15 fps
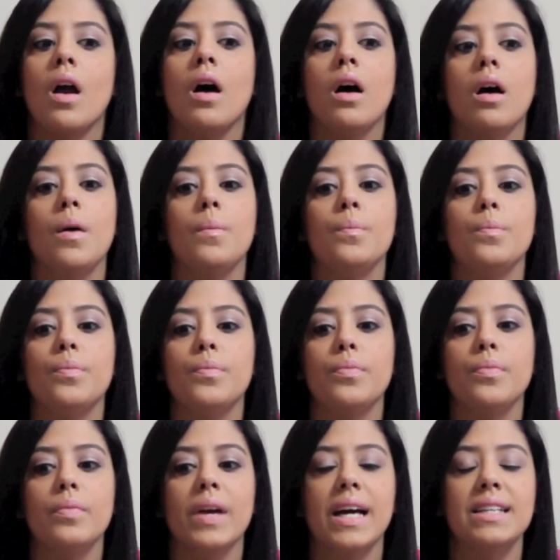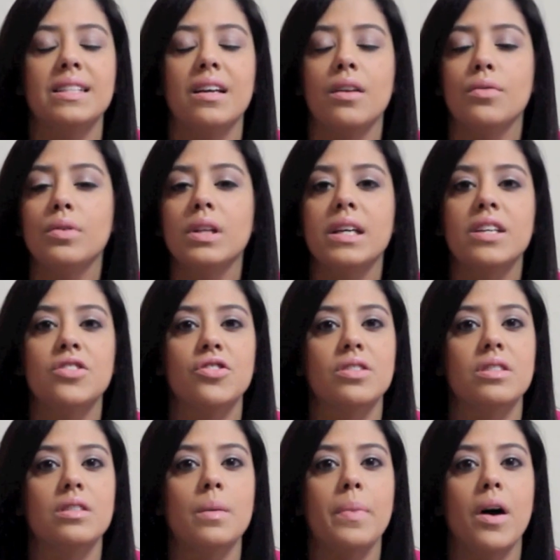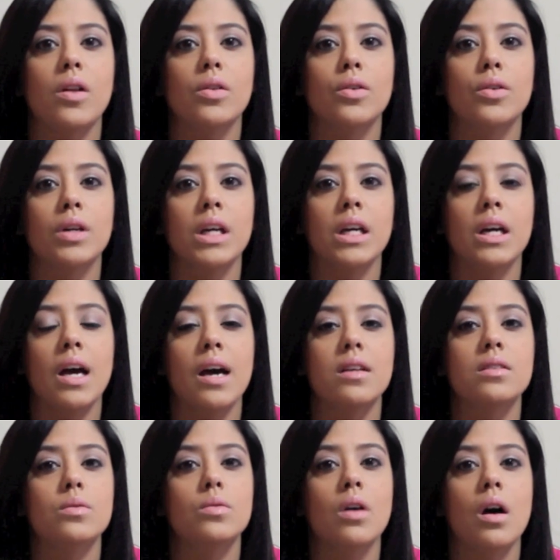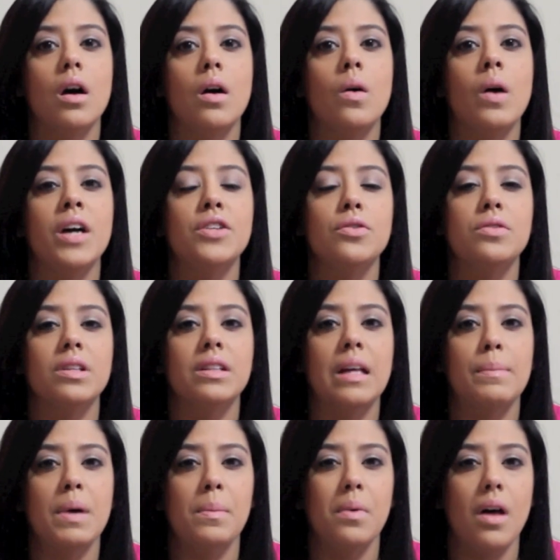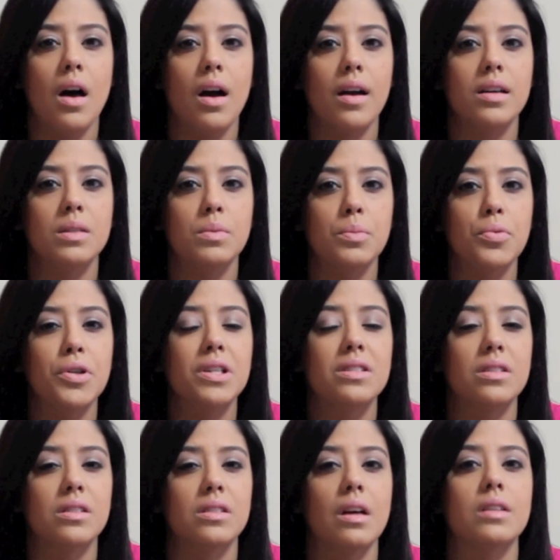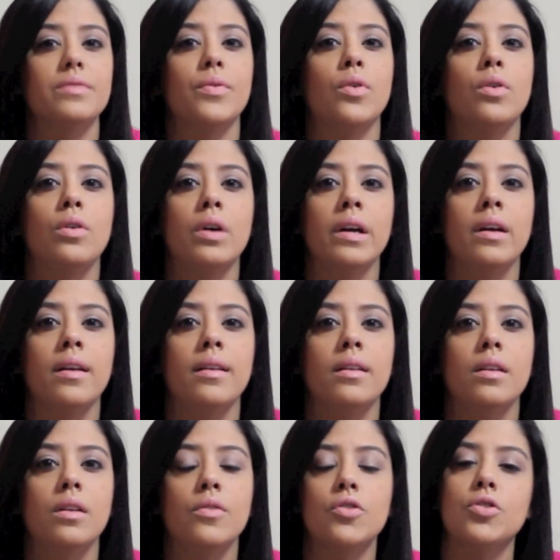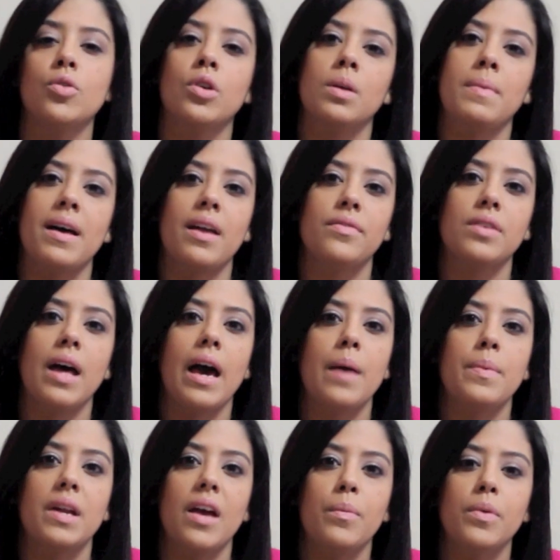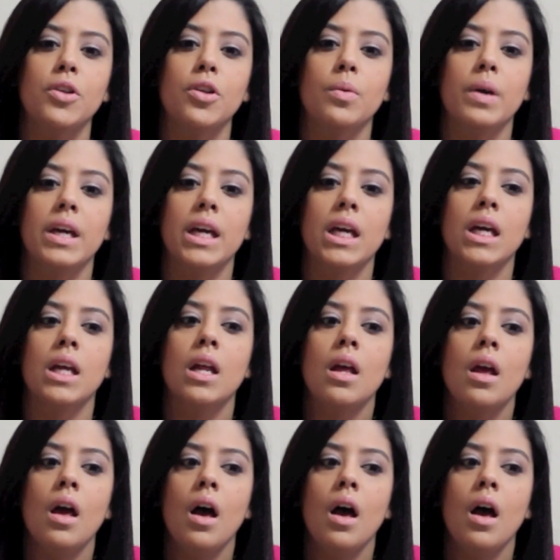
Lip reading: like I said, it really is just about learning as you go. I do think that my blog has been pretty successful in the short amount of time that I've been doing it.